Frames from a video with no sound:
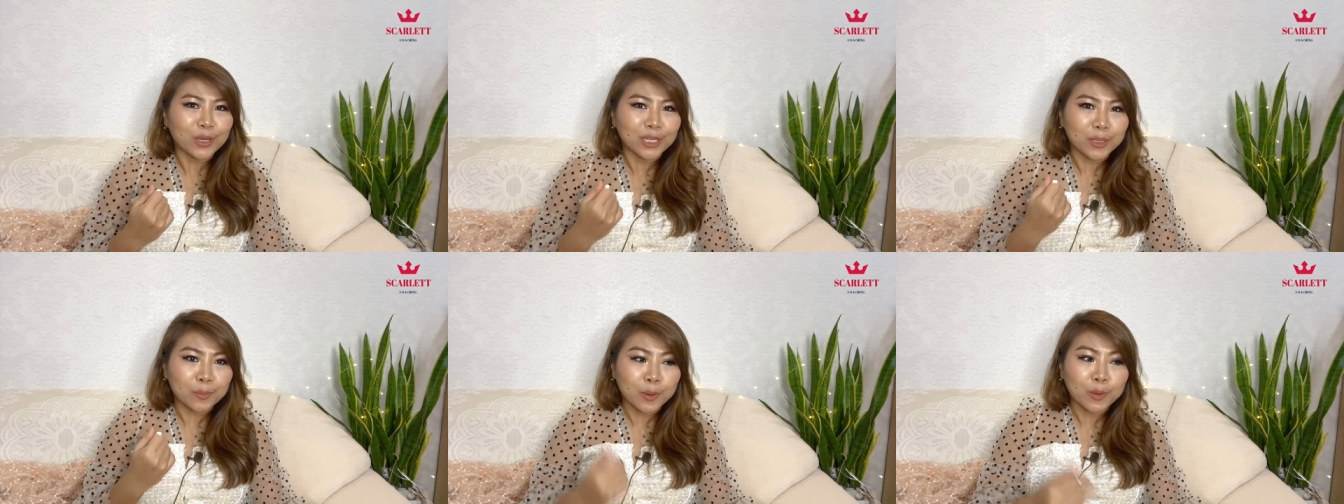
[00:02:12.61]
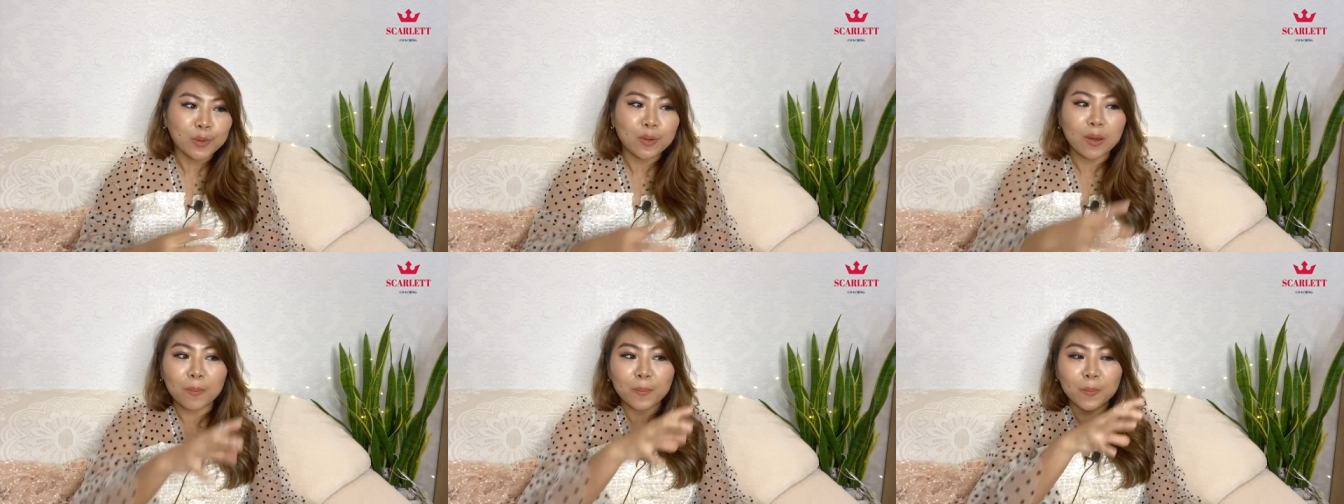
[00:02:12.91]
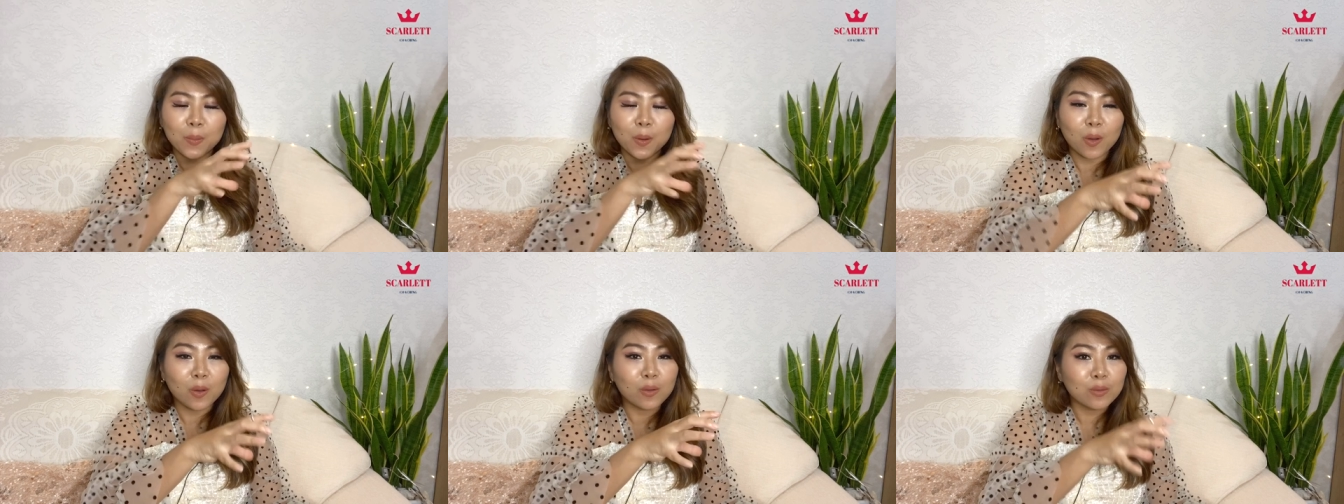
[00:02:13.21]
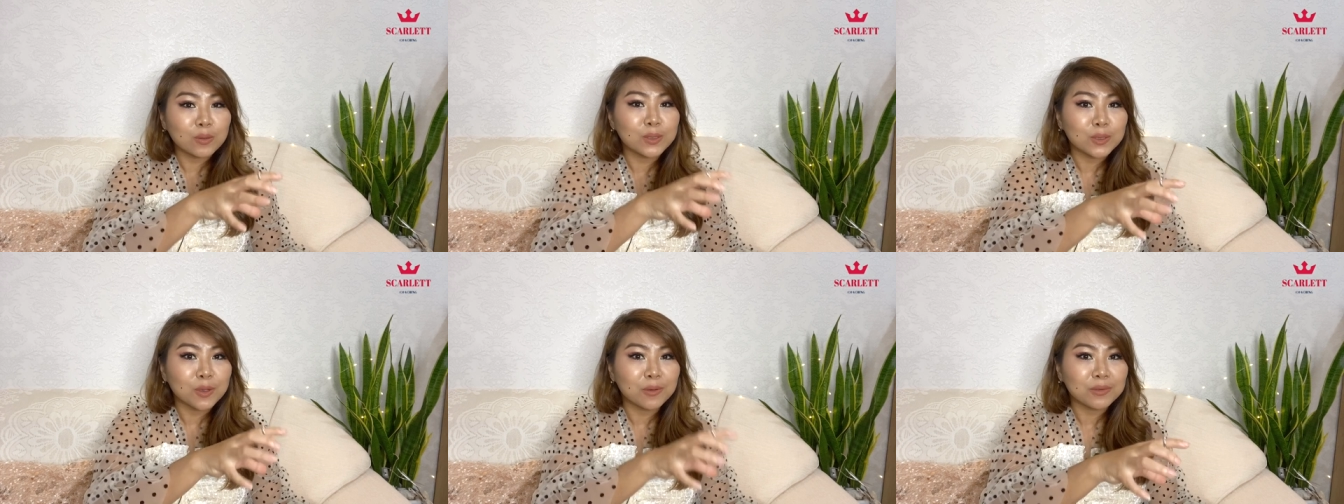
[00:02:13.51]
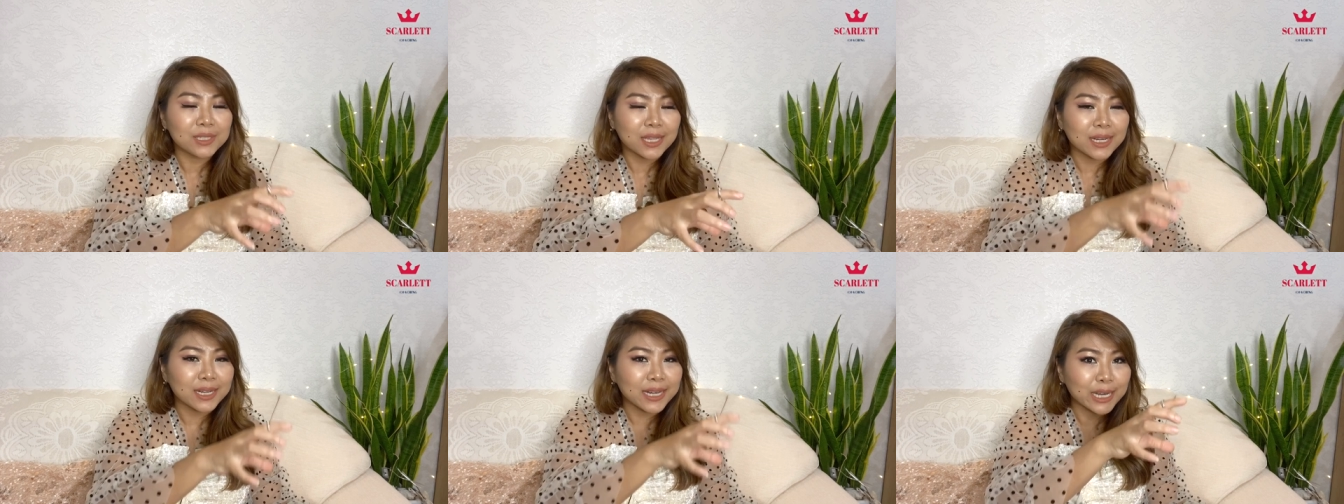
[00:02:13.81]
Yemono upon so
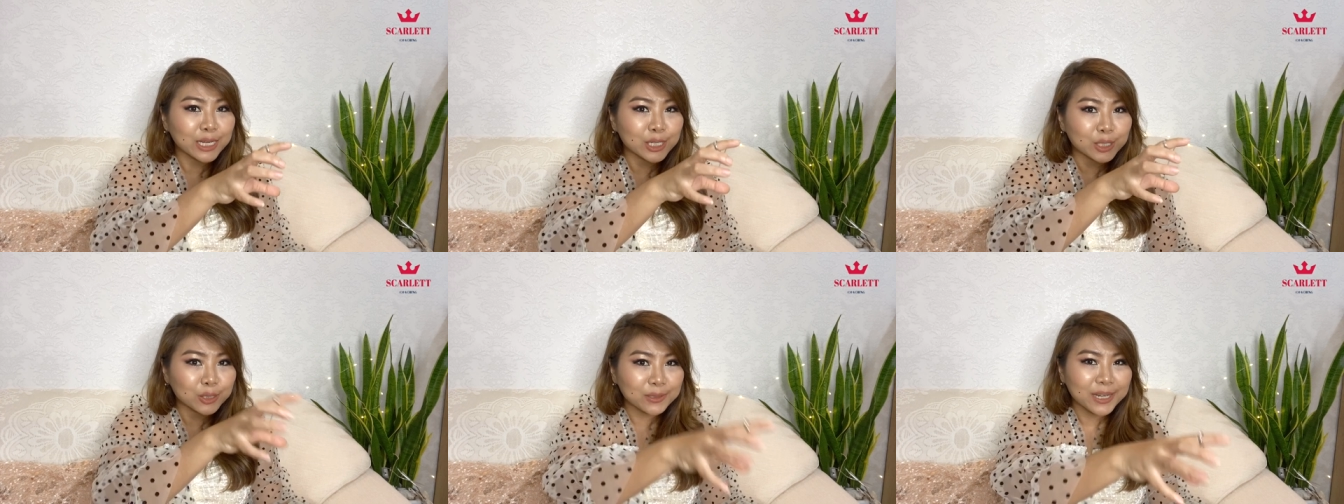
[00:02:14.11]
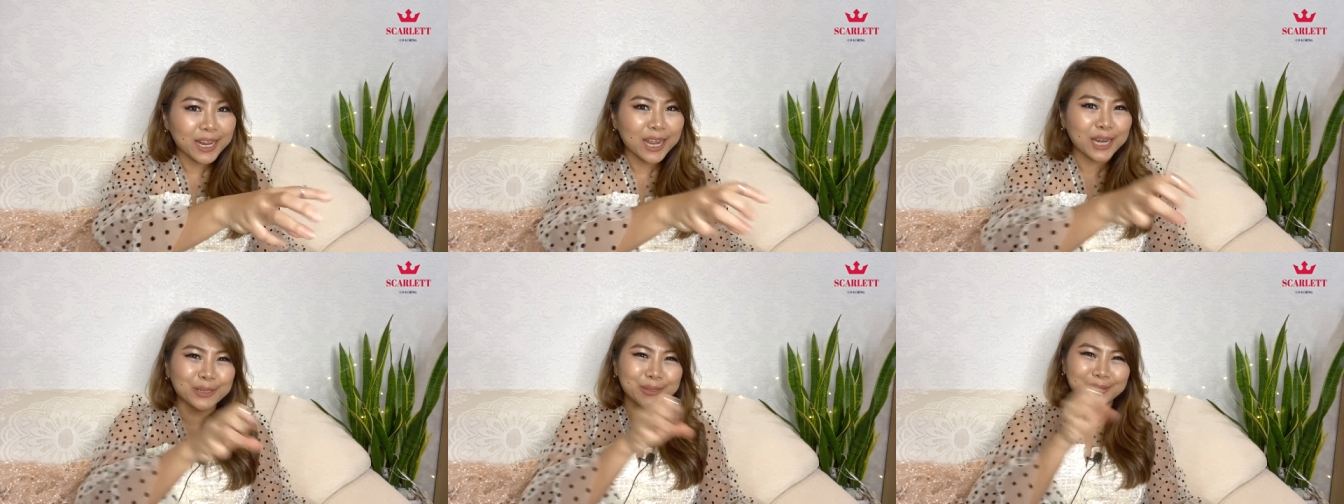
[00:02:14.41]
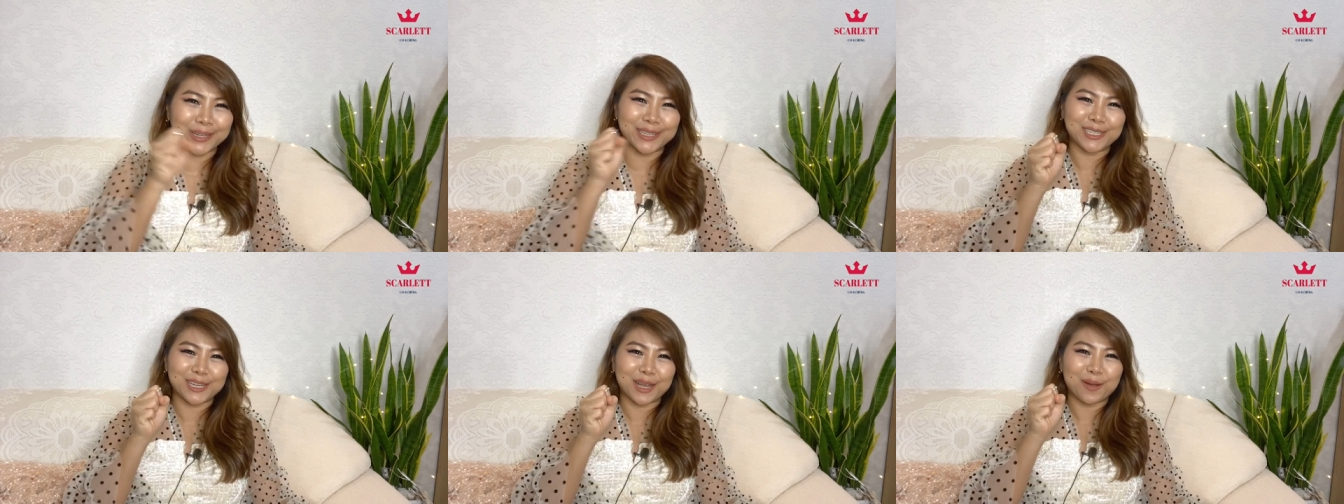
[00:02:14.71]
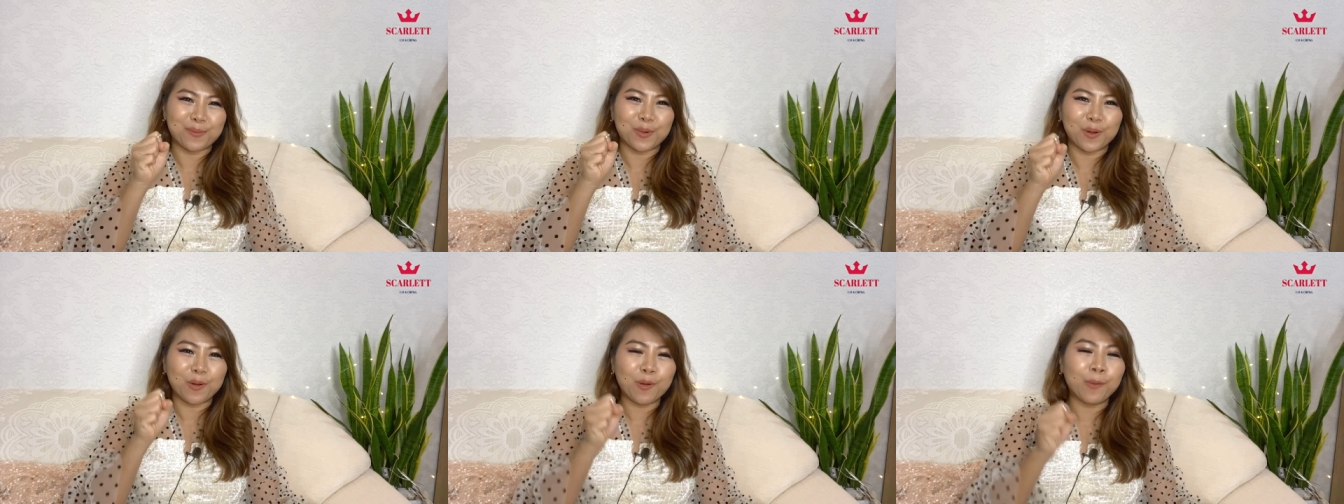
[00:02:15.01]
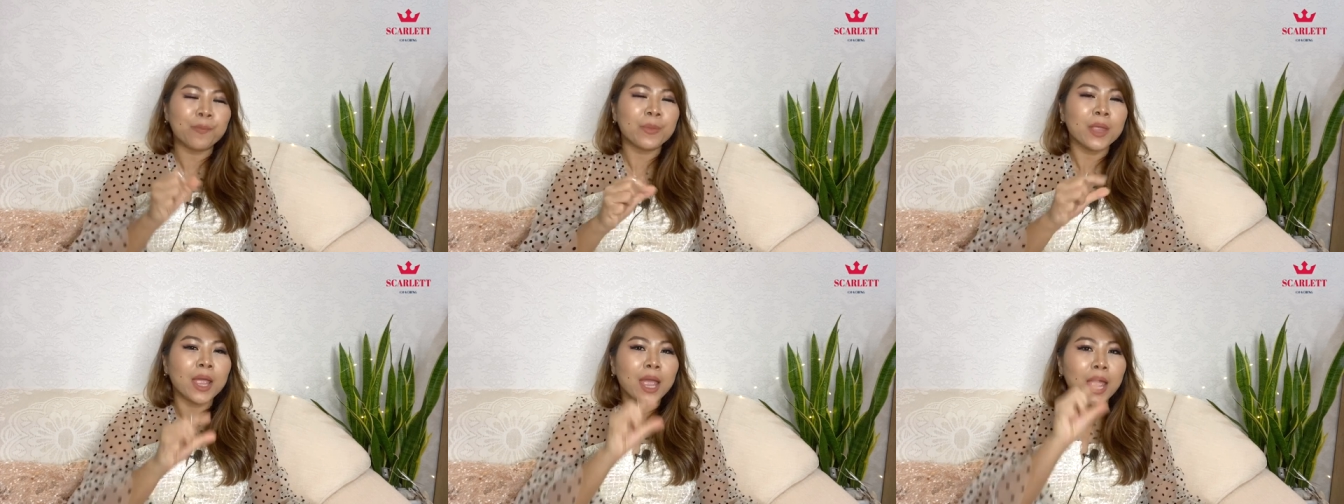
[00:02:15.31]
send to the etra jamo.